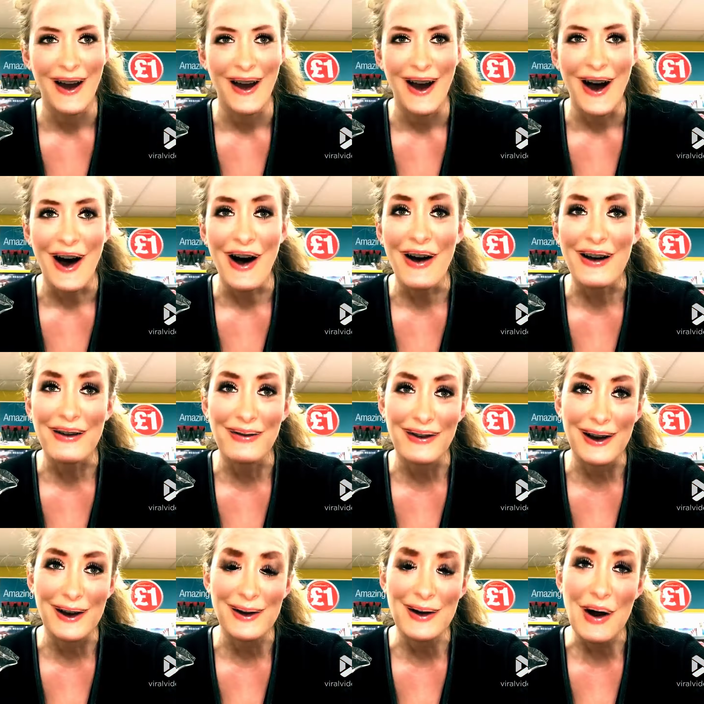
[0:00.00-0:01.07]
Hi
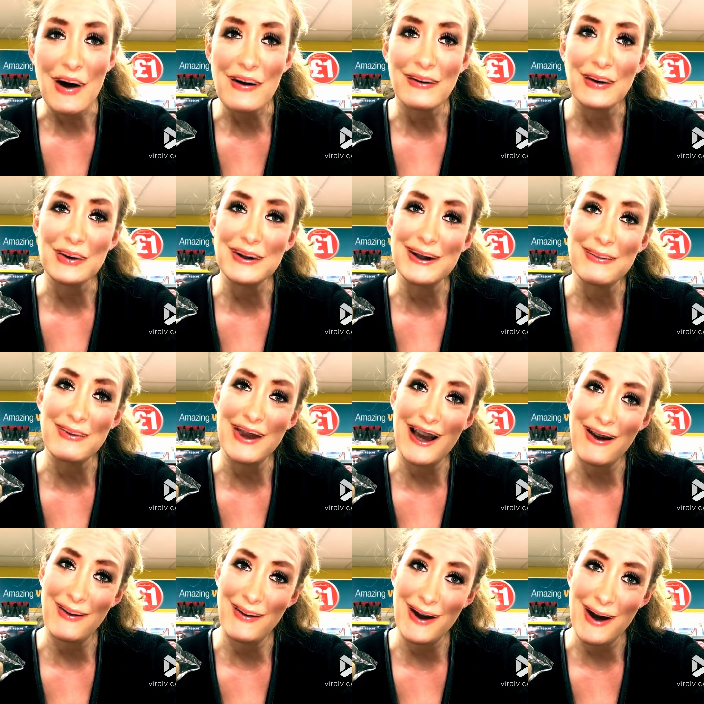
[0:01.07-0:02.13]
Phil, I've got
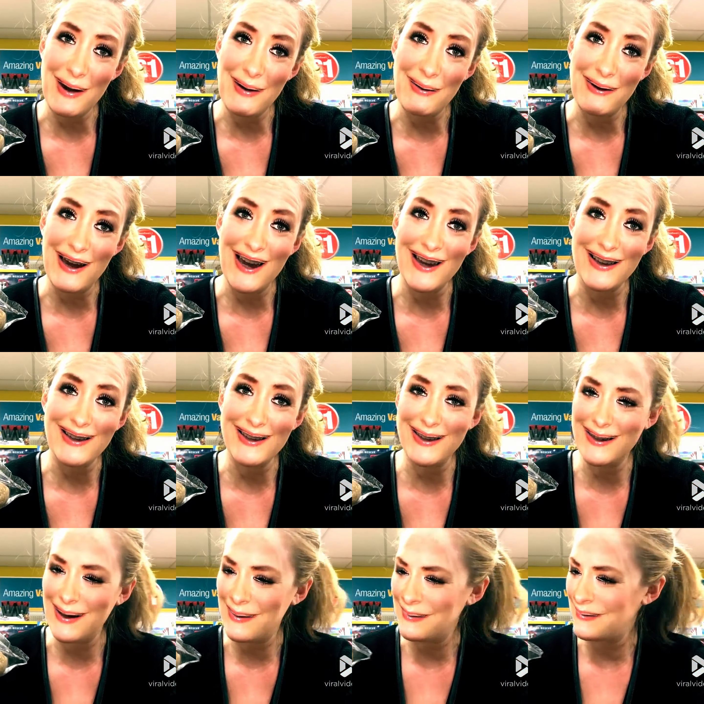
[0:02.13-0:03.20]
something for you.
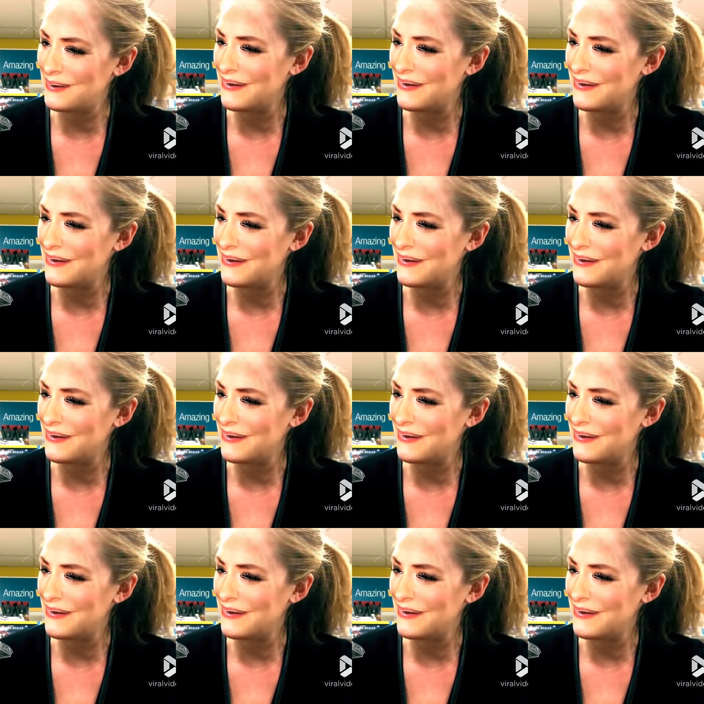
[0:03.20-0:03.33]
It's um,